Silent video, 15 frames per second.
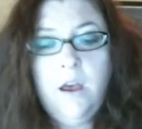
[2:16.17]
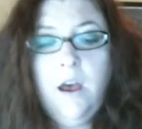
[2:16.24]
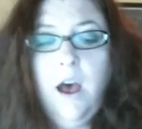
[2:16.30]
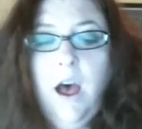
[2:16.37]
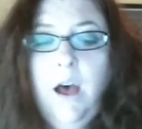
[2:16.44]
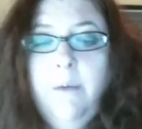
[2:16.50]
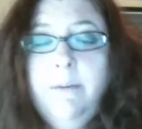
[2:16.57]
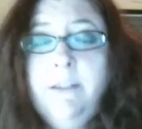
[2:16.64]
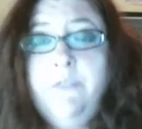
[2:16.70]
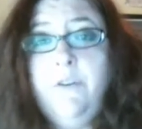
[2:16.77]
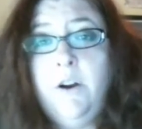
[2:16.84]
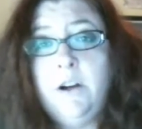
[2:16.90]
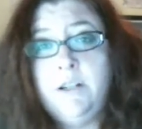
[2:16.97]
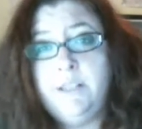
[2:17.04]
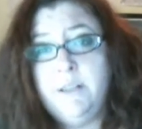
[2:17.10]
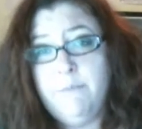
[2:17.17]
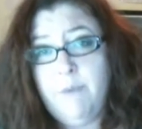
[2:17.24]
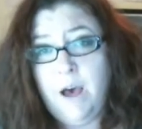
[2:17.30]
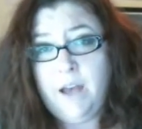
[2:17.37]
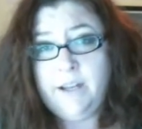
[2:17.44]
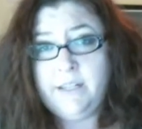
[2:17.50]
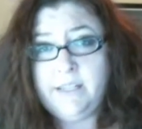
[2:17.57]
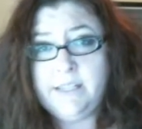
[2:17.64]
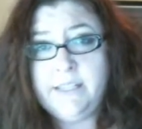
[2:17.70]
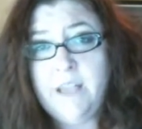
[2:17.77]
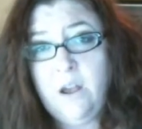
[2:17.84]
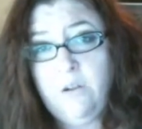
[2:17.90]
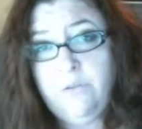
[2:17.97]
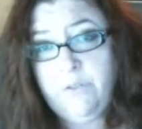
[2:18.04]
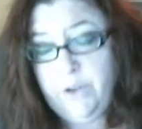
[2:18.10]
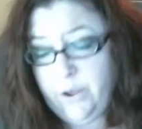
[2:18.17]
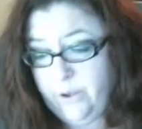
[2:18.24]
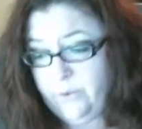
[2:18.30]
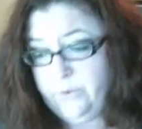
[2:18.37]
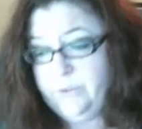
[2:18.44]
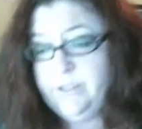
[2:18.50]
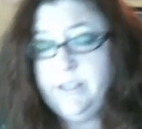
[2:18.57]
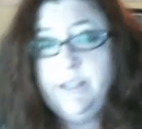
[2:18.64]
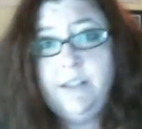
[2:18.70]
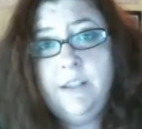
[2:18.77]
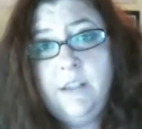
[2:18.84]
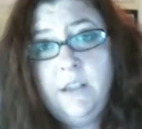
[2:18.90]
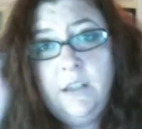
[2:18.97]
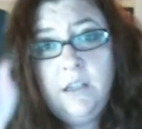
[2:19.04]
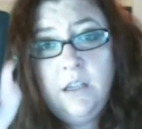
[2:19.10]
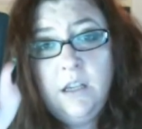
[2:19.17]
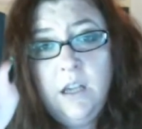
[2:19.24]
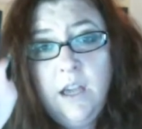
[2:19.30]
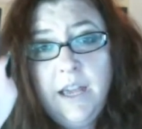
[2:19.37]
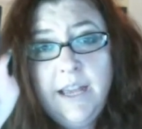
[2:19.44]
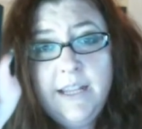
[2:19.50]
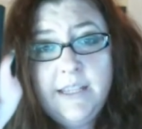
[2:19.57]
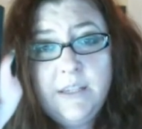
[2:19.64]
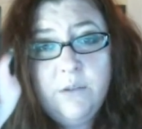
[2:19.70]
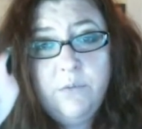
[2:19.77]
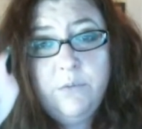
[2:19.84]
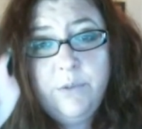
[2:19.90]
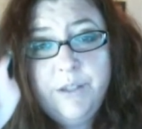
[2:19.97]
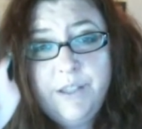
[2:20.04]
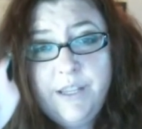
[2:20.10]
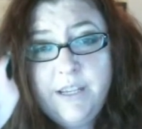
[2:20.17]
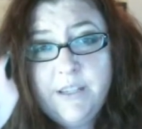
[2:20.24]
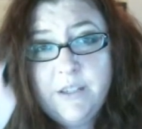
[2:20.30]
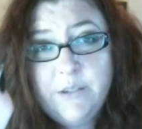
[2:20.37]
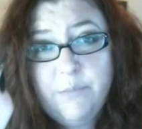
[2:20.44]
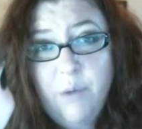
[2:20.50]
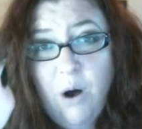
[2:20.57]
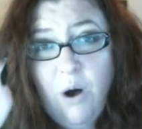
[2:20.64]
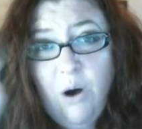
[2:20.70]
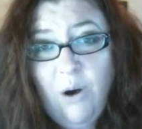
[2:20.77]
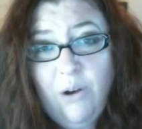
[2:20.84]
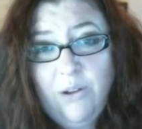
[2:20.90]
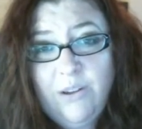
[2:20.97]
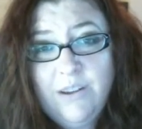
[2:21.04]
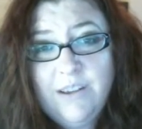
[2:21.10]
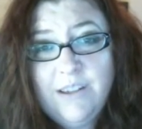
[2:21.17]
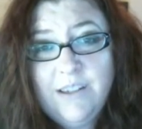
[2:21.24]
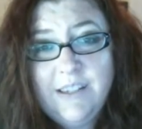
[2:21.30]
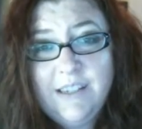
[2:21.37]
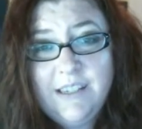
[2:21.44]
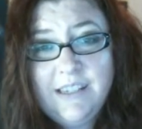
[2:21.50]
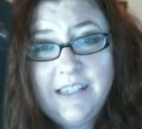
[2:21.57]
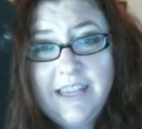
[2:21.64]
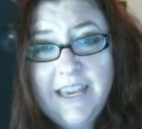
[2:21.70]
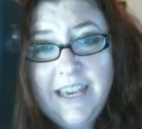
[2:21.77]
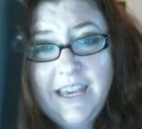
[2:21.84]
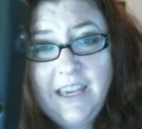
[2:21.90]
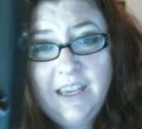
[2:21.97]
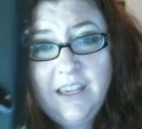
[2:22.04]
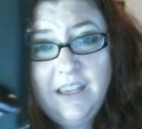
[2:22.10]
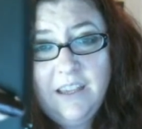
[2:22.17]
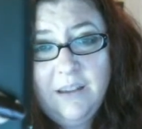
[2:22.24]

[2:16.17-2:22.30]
Um, as far as the mod itself goes, it's a it's a really small, sleek